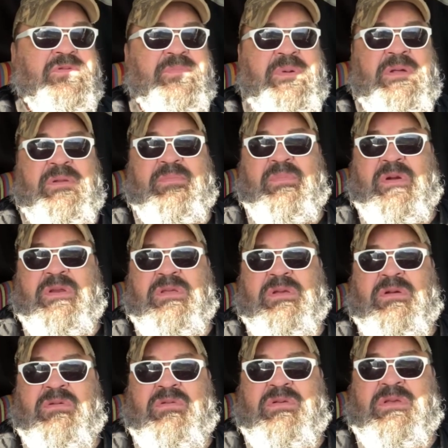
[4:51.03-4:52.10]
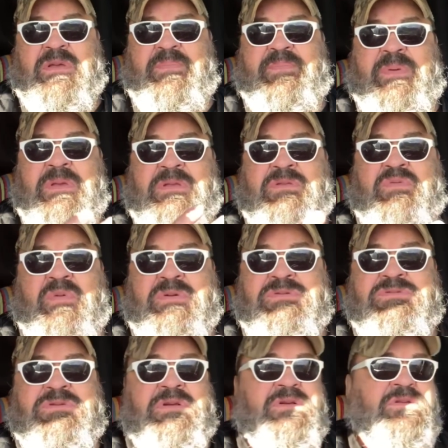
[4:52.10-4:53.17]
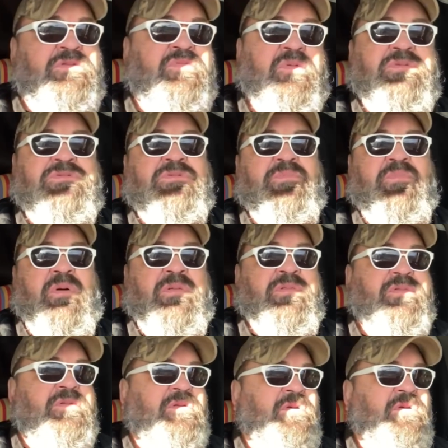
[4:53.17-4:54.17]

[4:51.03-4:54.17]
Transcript: amount of money. I only get paid twice a month,